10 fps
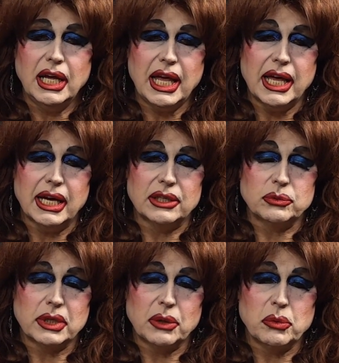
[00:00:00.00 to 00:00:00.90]
And what
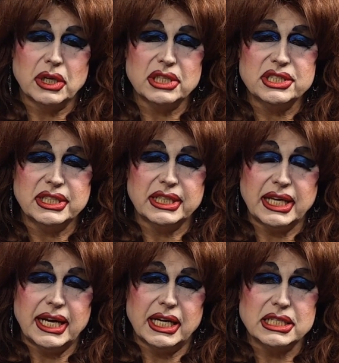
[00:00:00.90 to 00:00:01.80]
I wanted to get
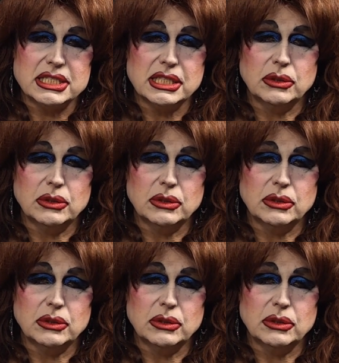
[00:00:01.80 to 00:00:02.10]
at